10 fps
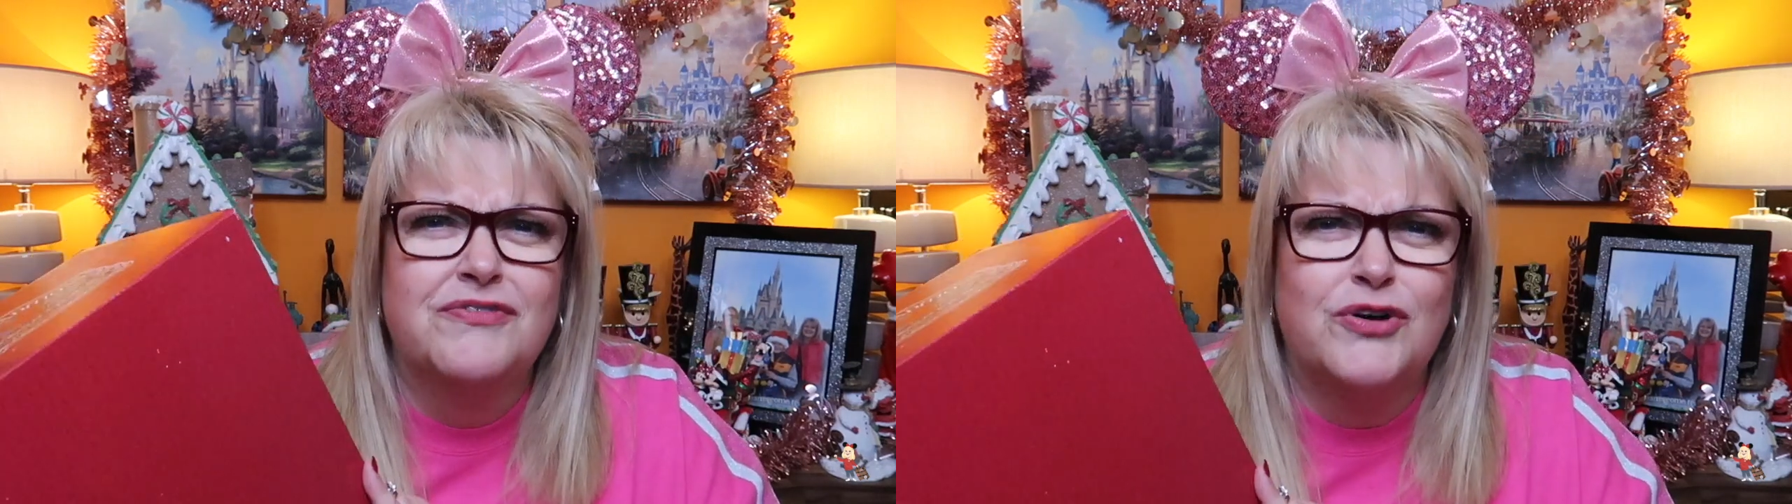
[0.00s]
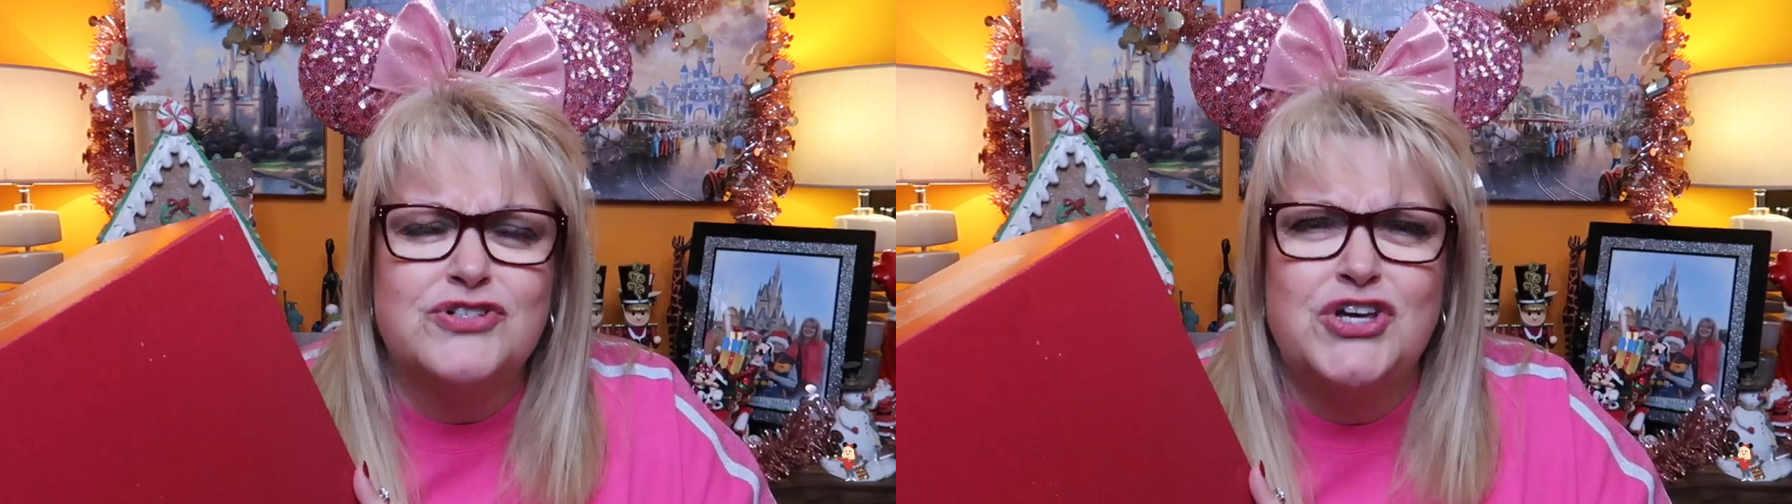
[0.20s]

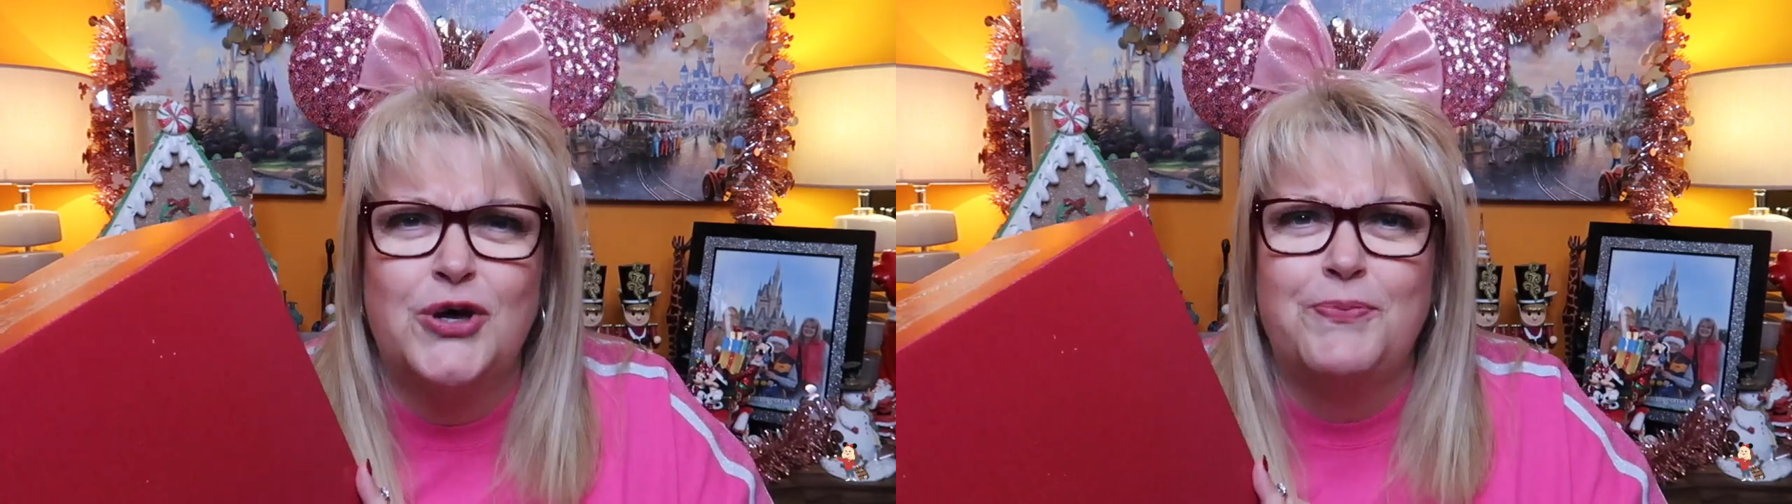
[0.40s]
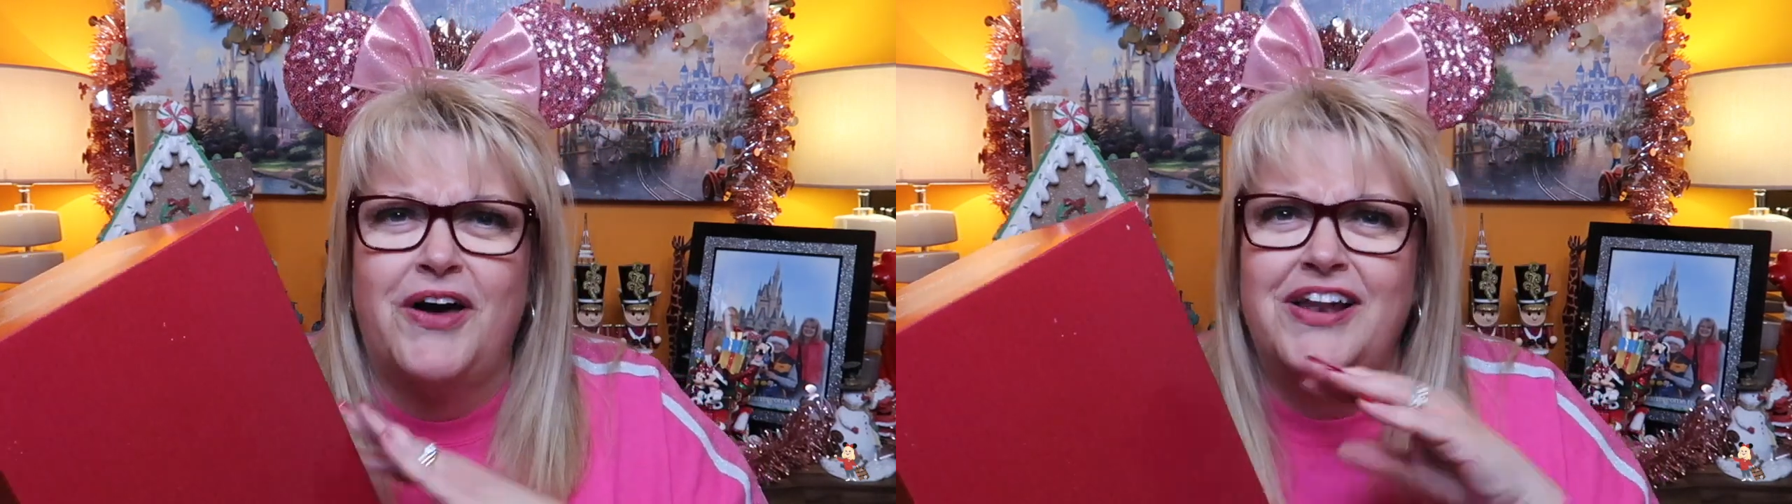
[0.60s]
of
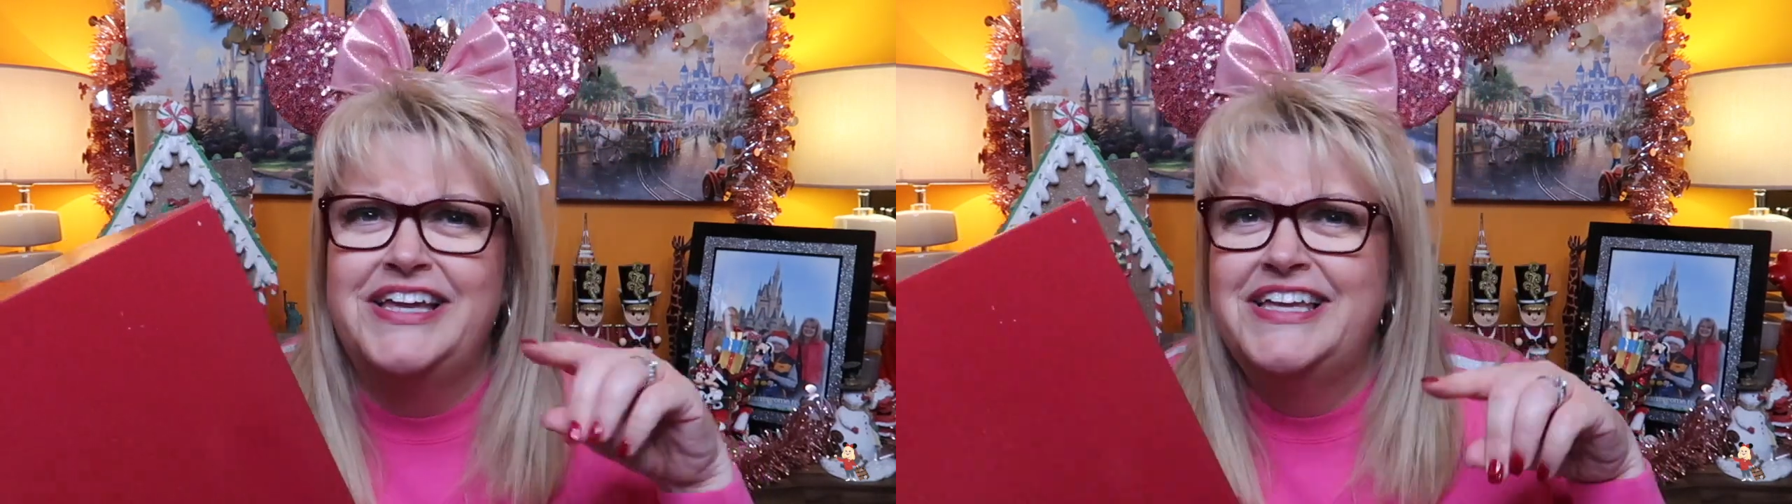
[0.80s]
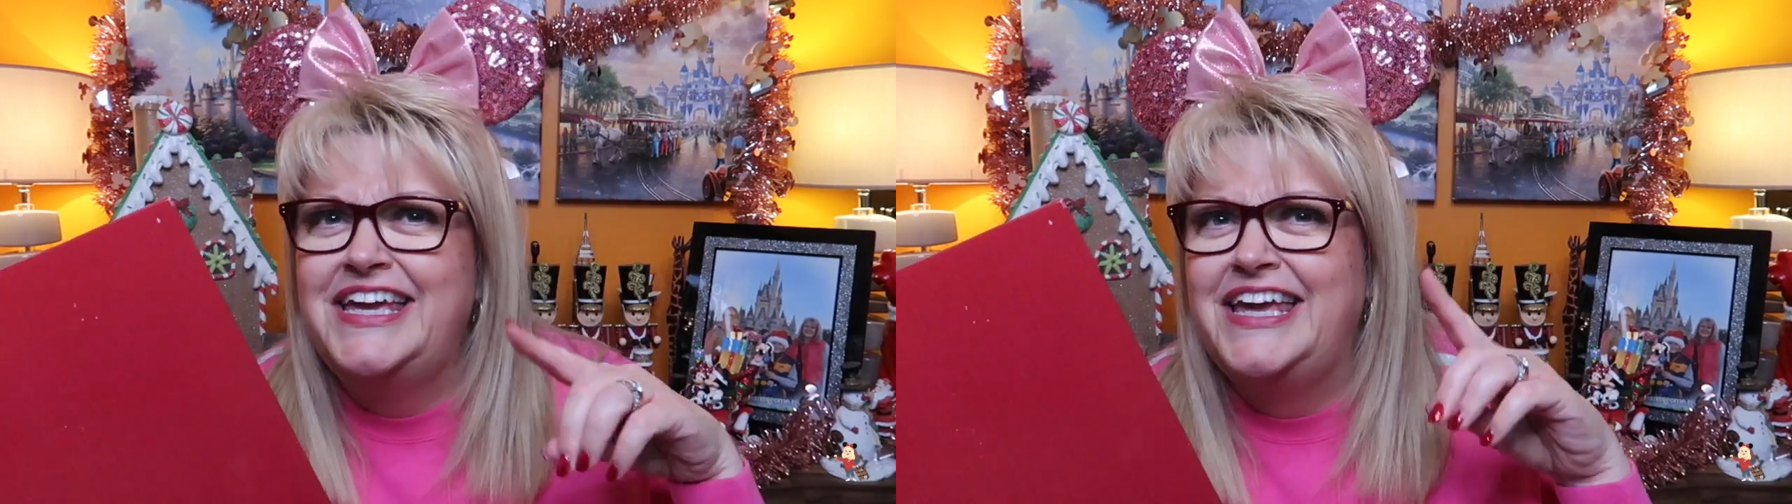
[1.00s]
October, I'll
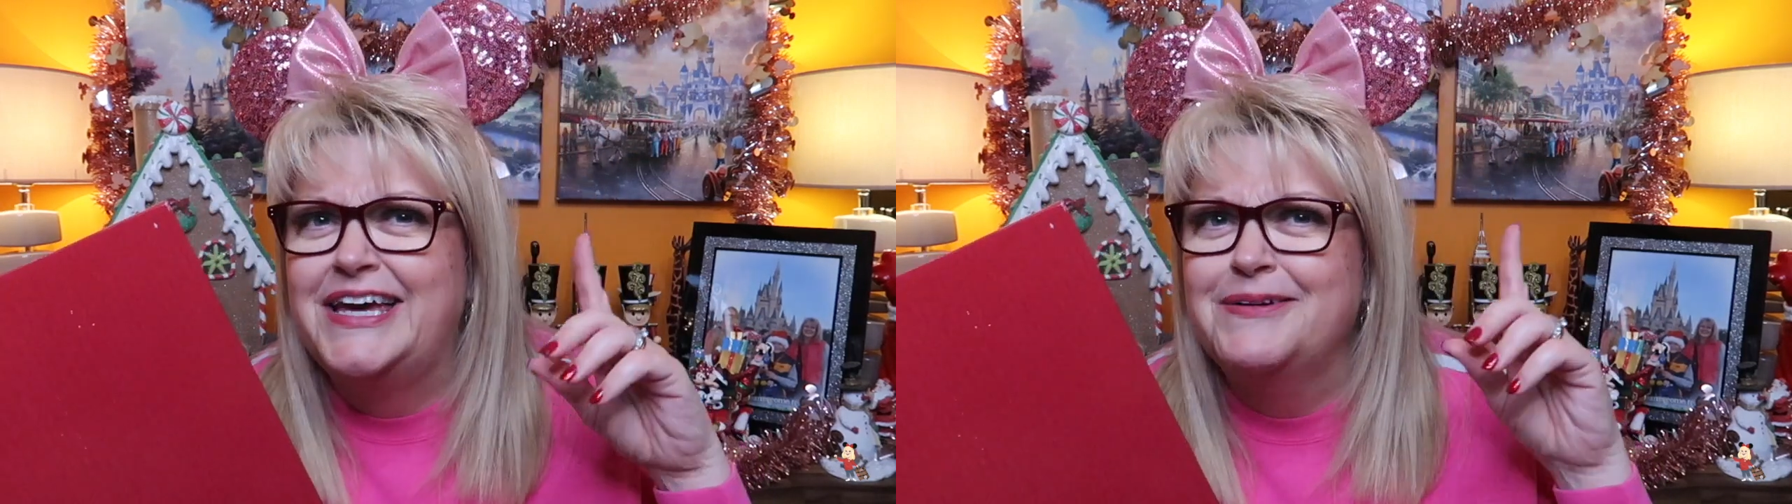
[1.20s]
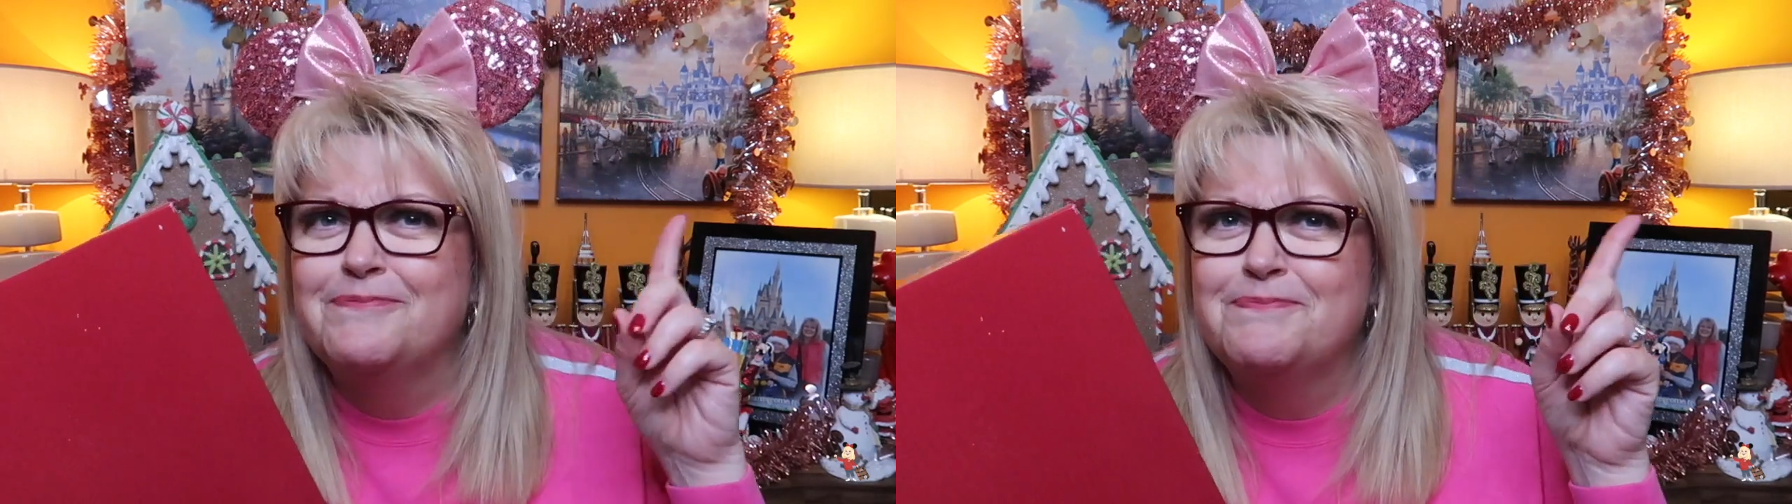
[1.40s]
link it here.